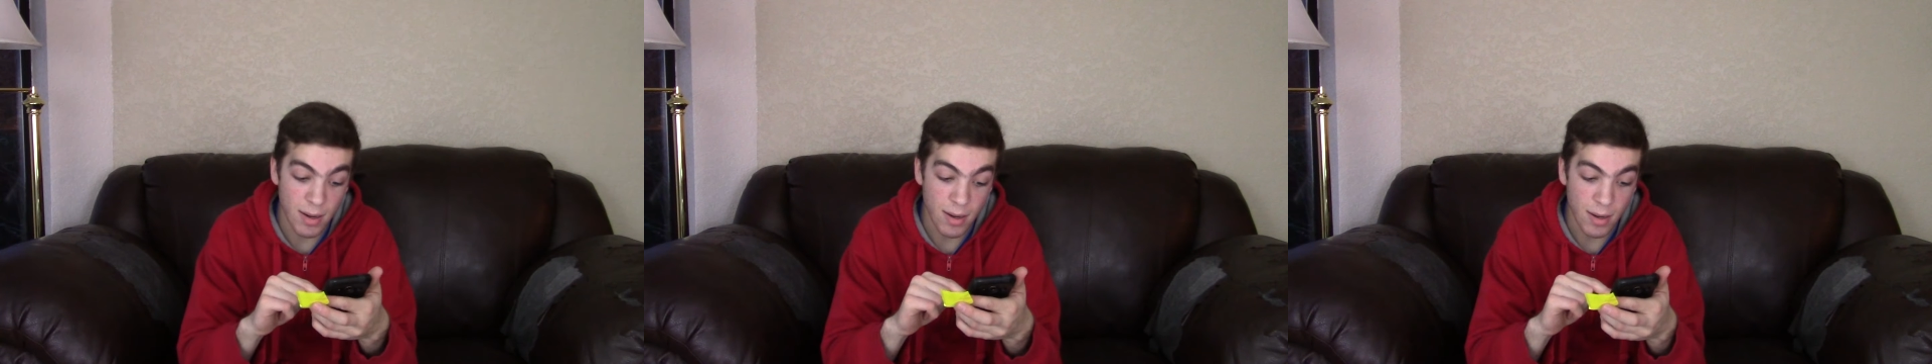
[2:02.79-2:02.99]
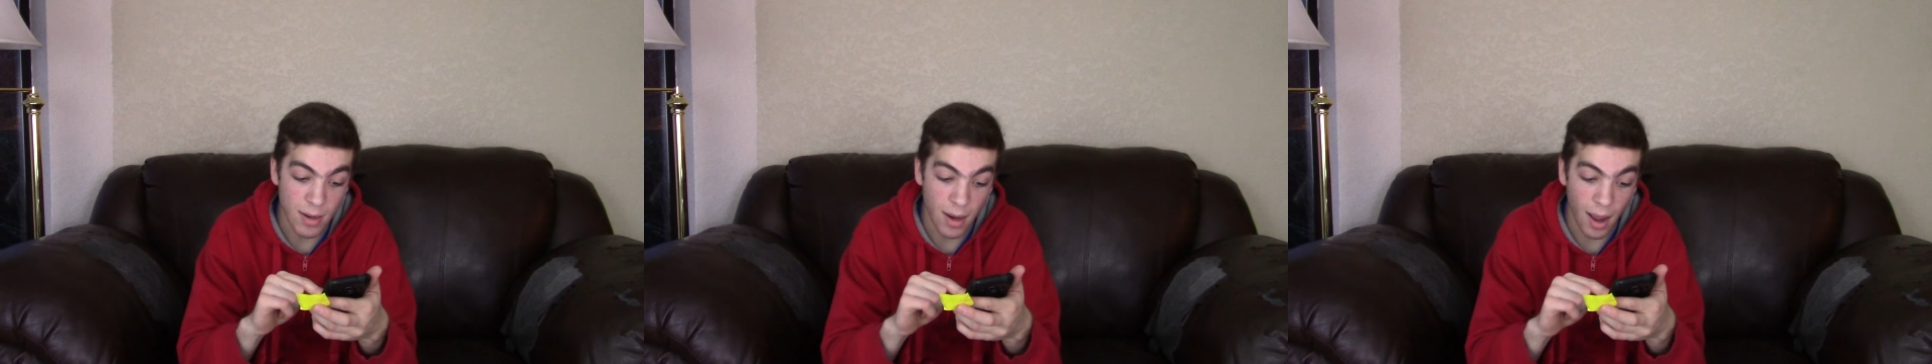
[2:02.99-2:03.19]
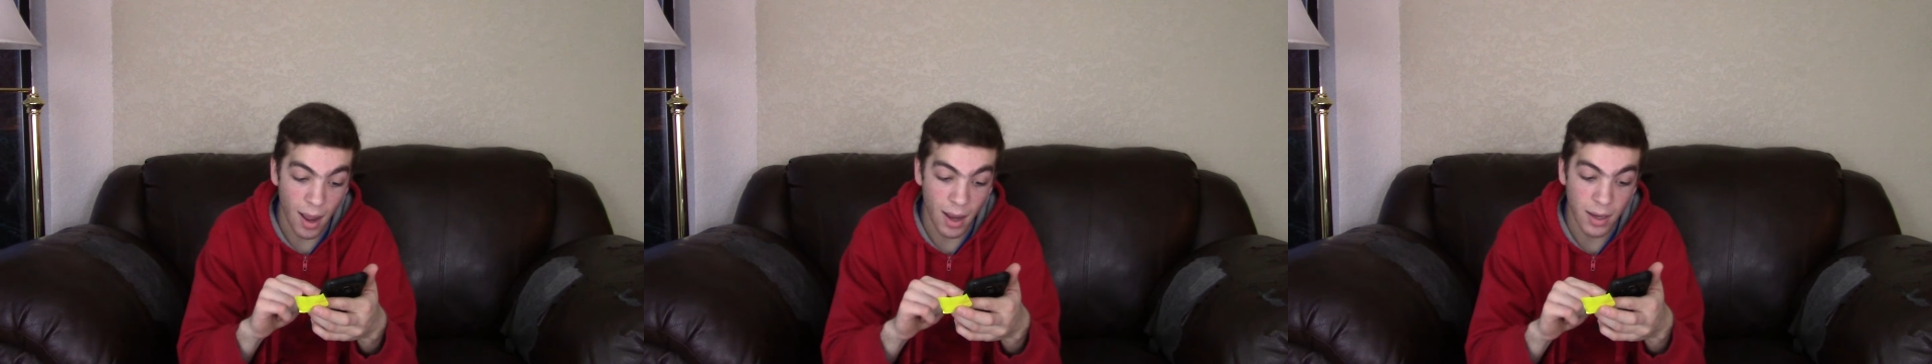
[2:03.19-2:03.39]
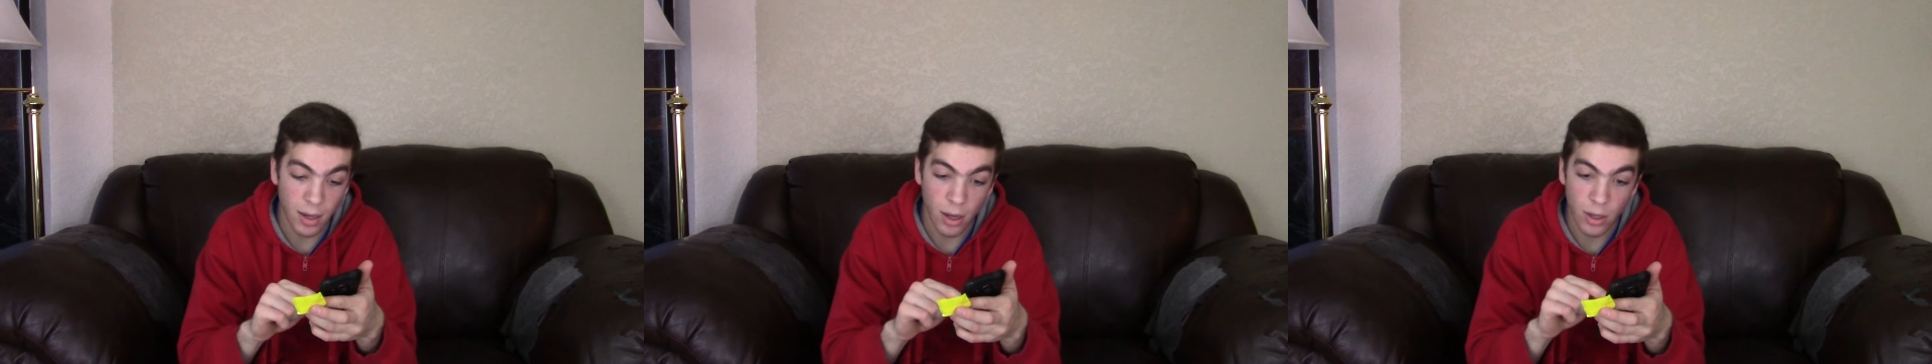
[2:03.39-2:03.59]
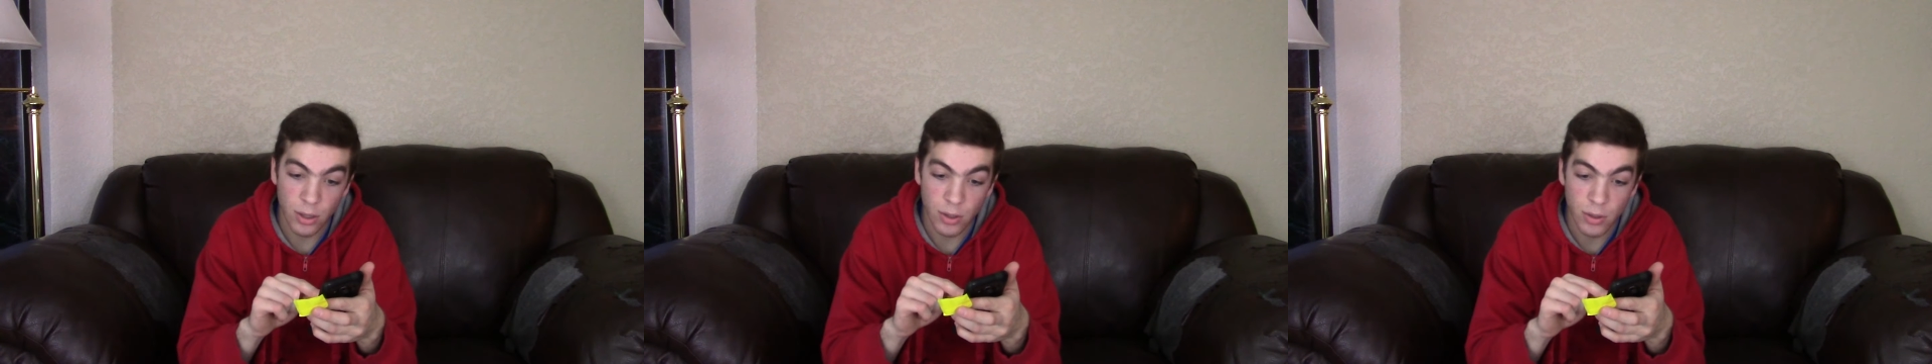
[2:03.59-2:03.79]

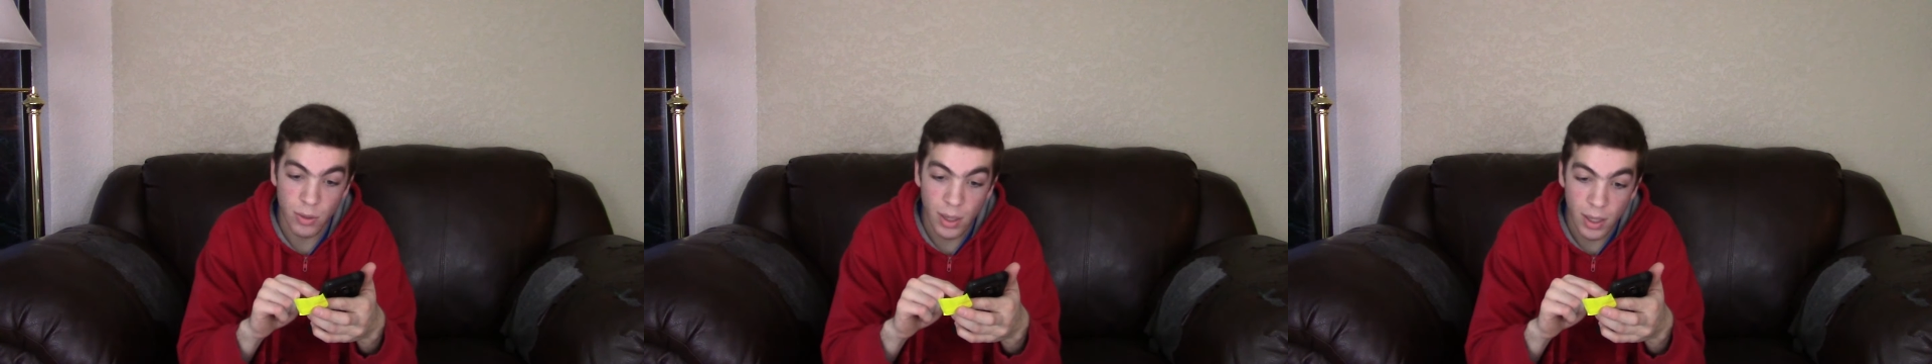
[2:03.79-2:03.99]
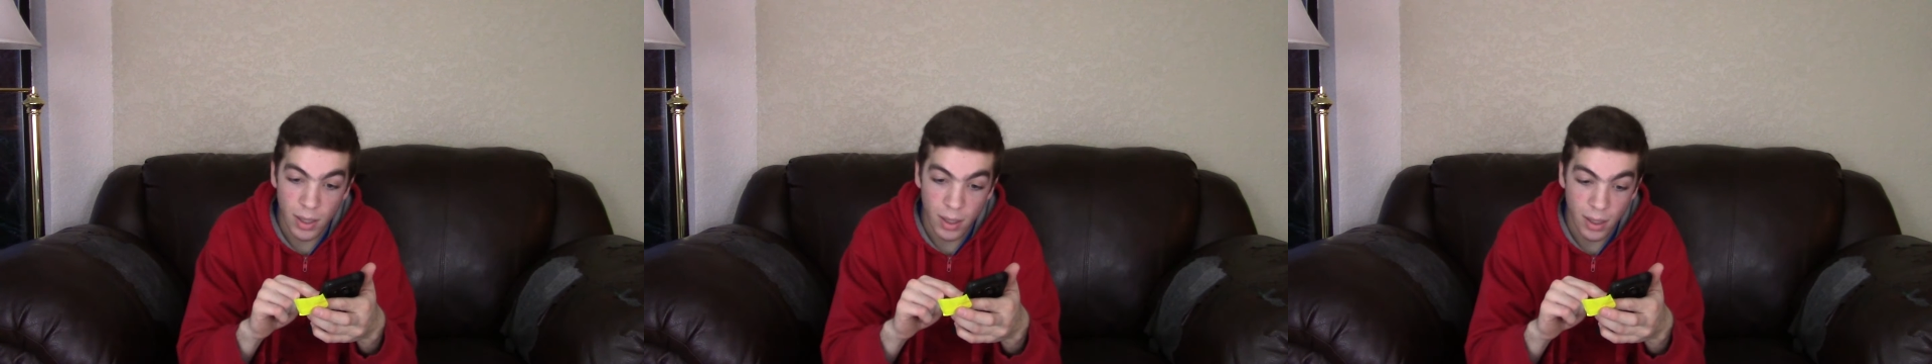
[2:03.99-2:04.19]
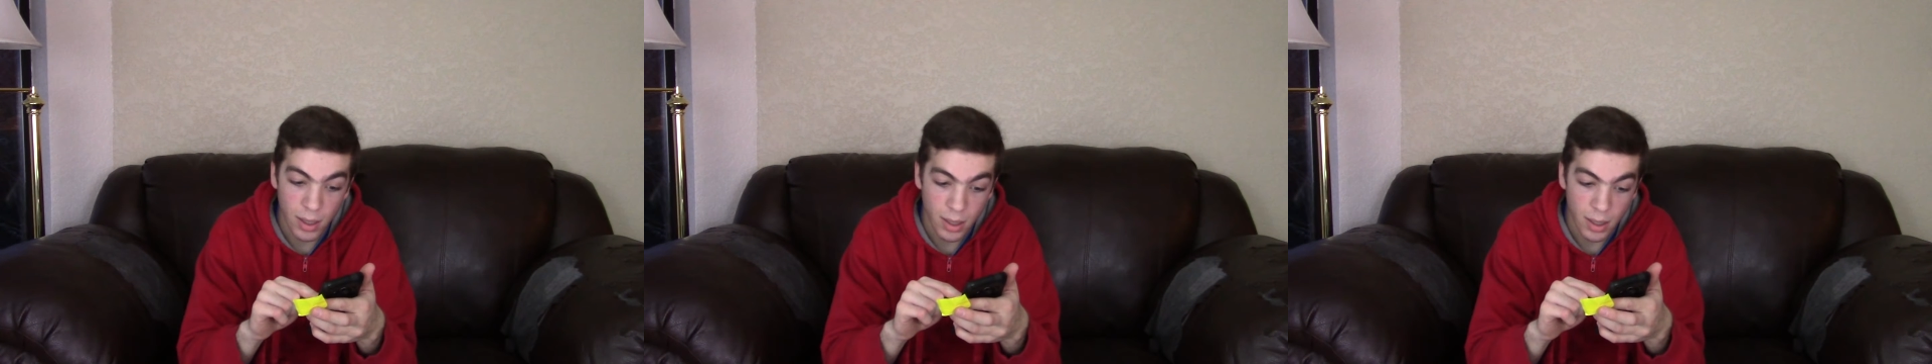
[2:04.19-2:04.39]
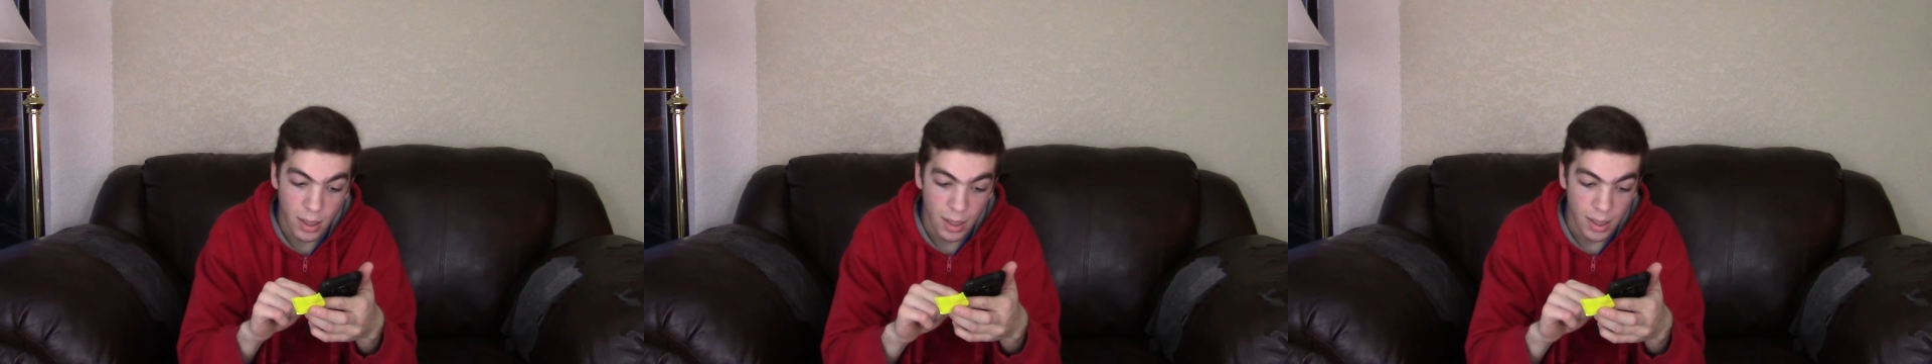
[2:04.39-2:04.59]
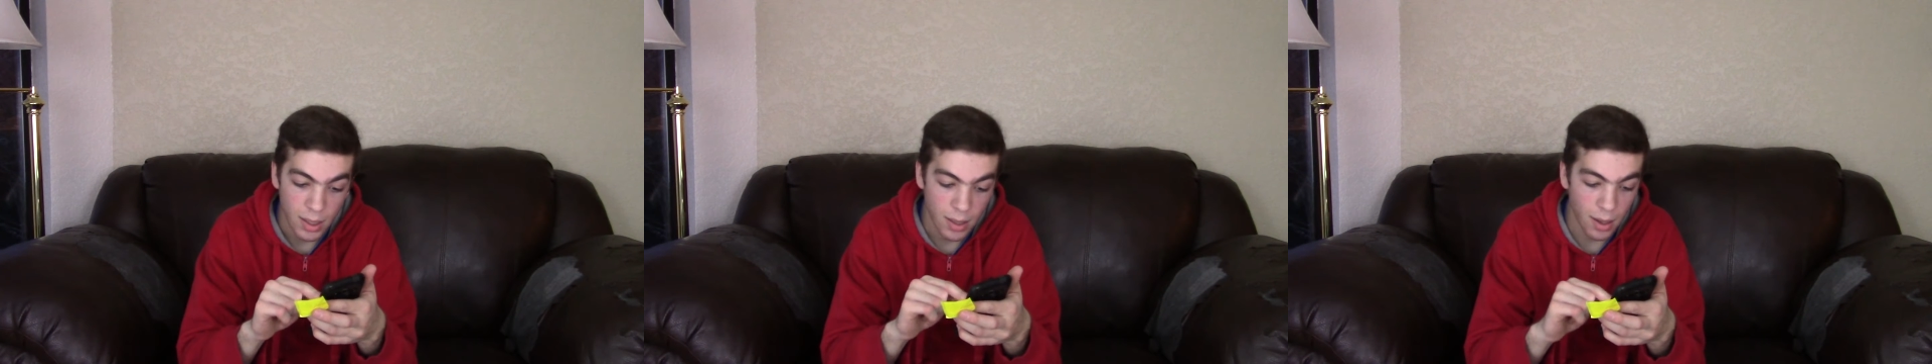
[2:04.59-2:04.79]

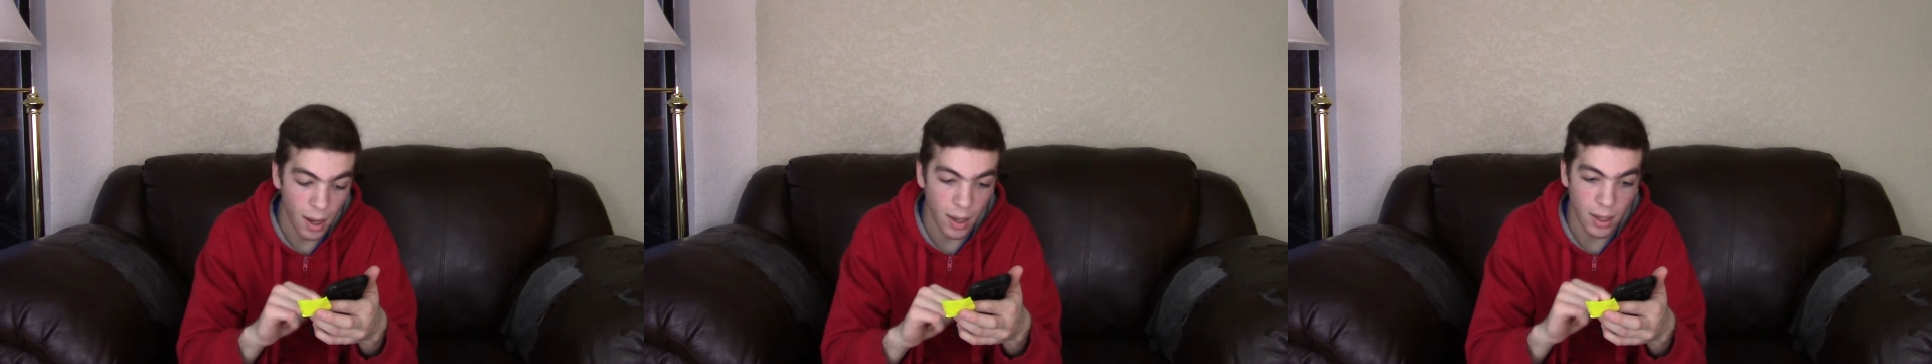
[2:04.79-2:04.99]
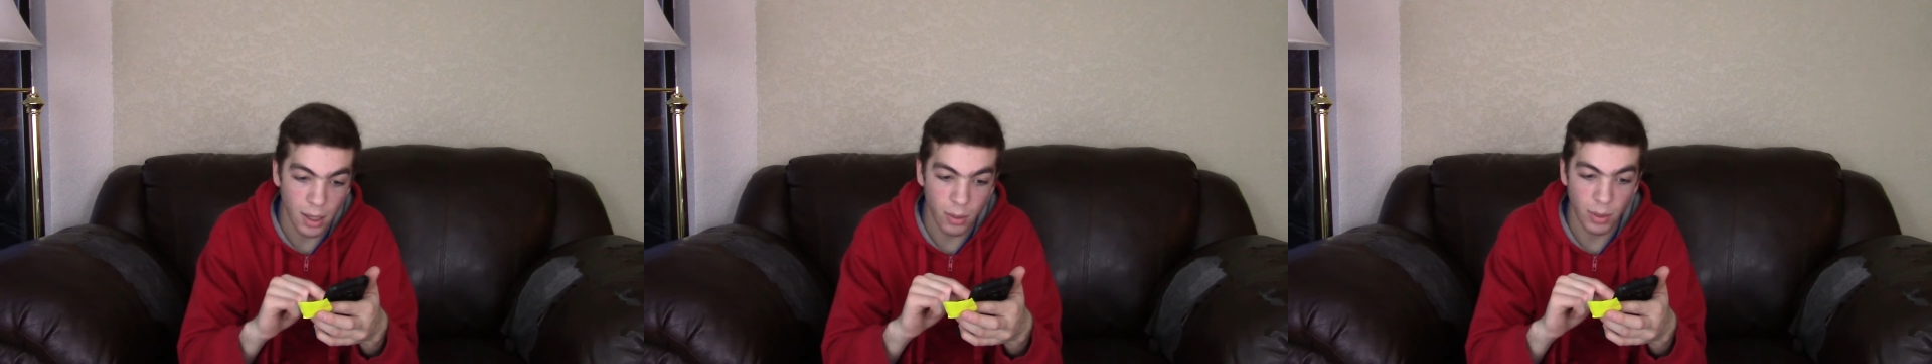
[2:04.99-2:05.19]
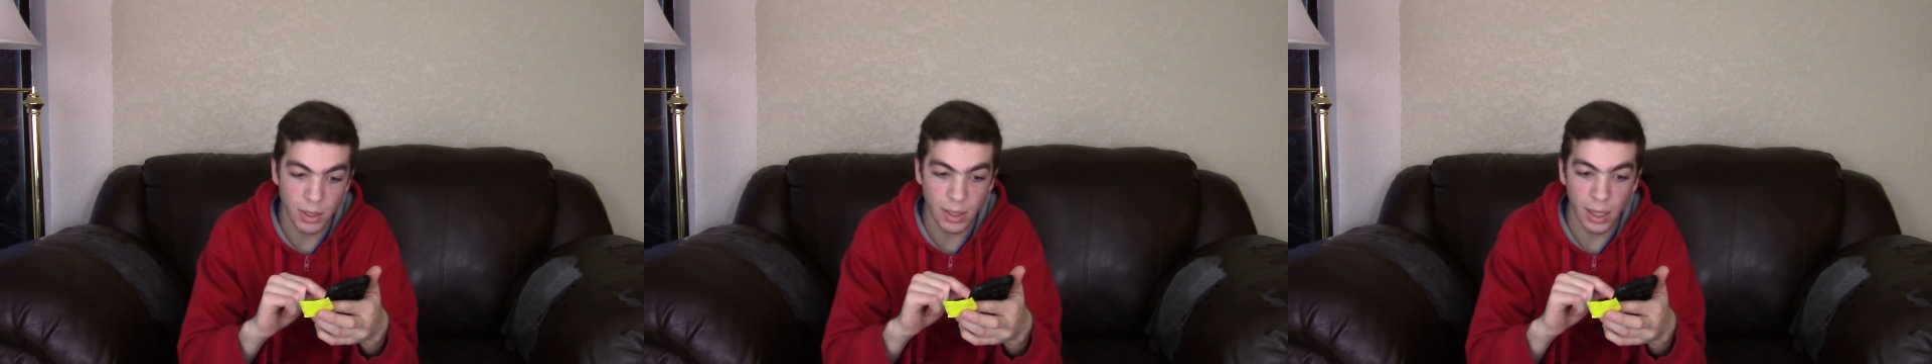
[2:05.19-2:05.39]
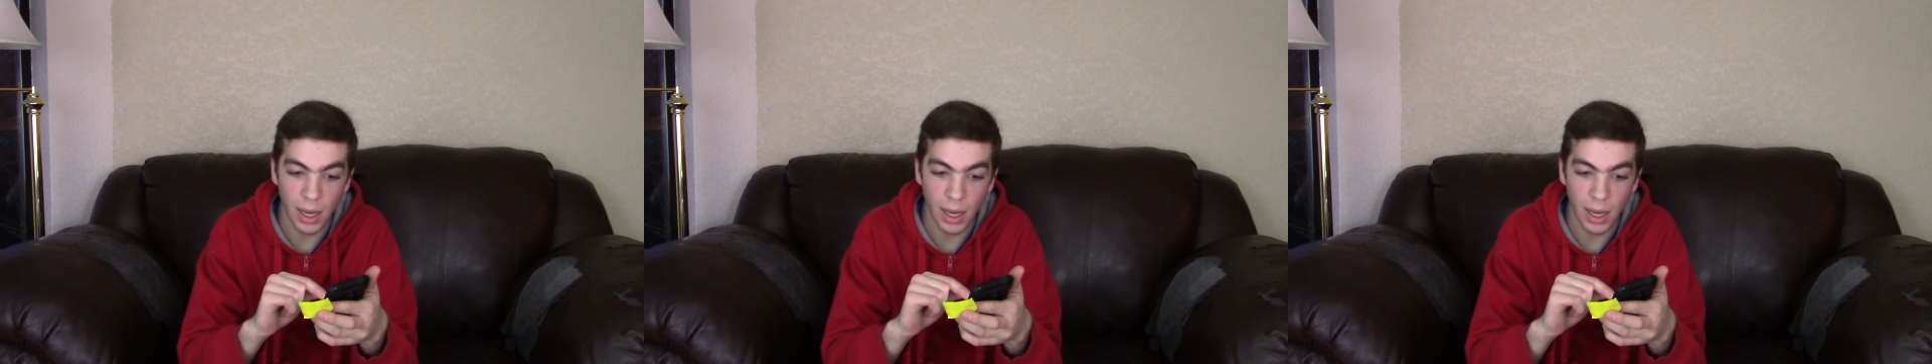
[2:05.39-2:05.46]
990 was the